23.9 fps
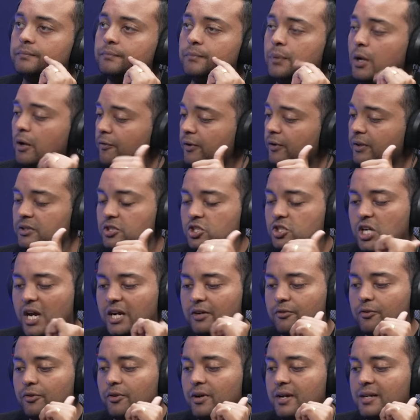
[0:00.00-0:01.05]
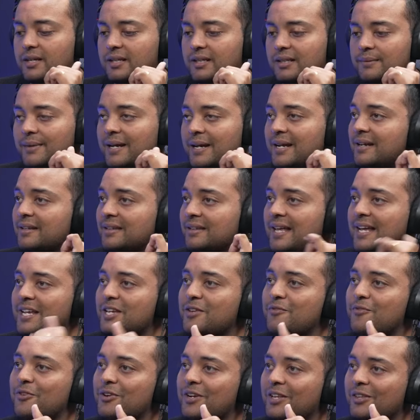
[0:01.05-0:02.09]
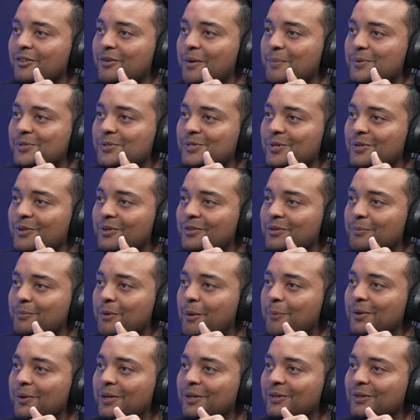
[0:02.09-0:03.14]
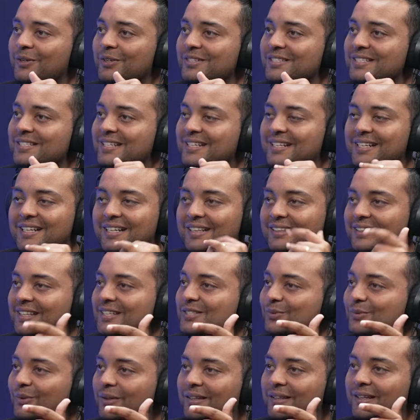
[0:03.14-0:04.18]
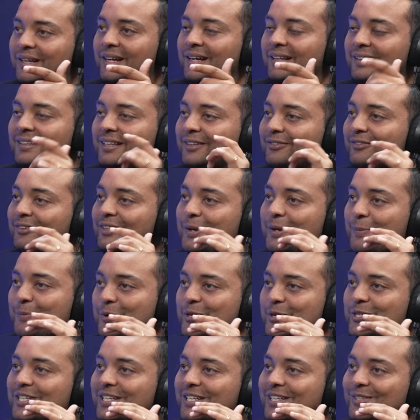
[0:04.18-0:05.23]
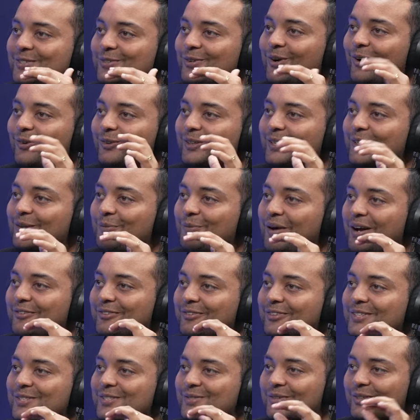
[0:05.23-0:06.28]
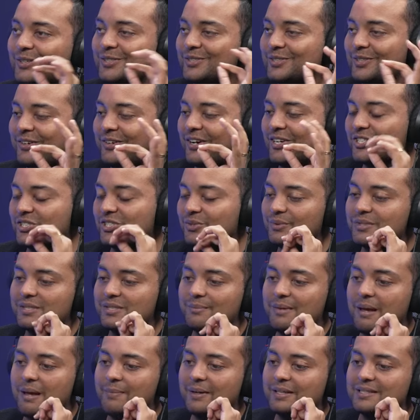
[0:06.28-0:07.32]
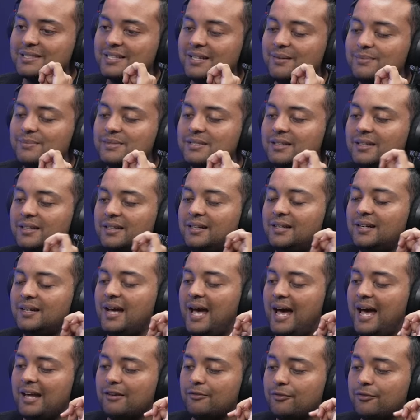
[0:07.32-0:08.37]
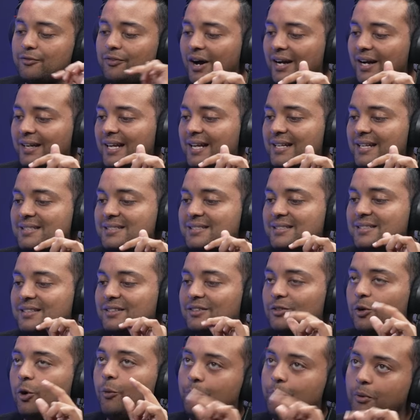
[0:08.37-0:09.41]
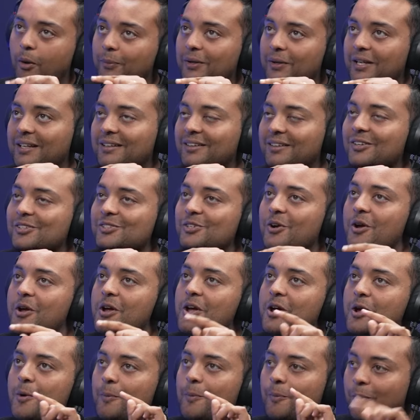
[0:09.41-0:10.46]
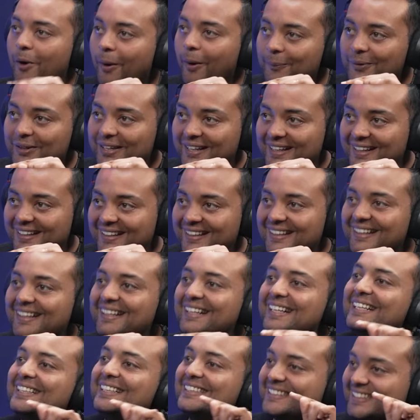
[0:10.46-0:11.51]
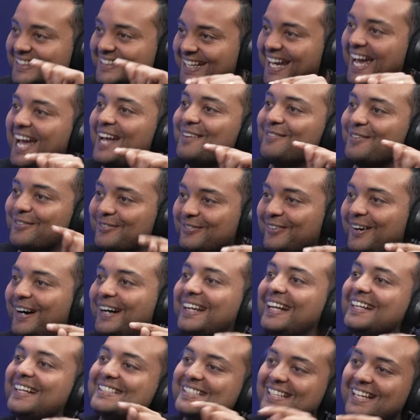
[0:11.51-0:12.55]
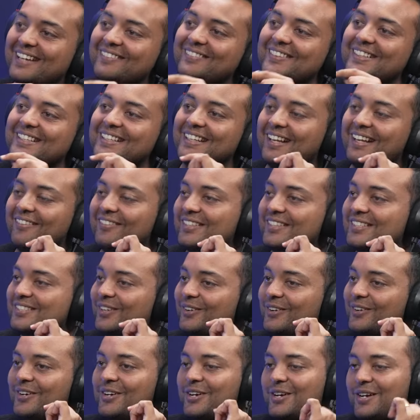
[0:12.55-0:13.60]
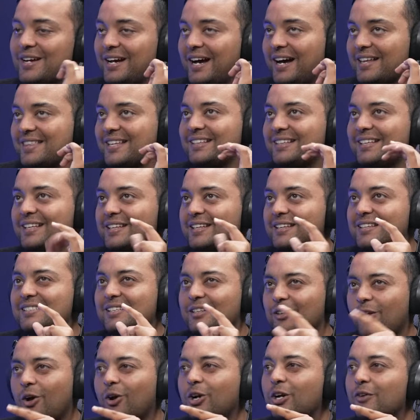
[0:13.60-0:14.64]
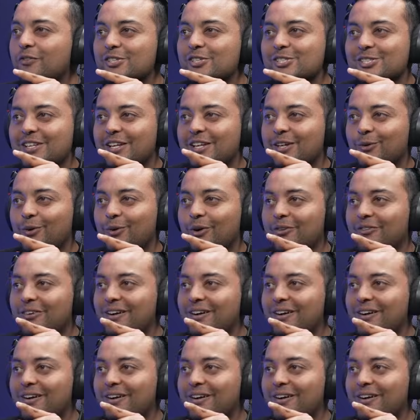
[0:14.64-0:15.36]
Perfect. Jack Fouracre, mate, thank you for another episode on the Property Nerds. This one, definitely appreciated you holding the mic for this one because you crushed it with some epic tips. And property is a game of finance. Love it, love it. So I think that there's a longer version of that quote,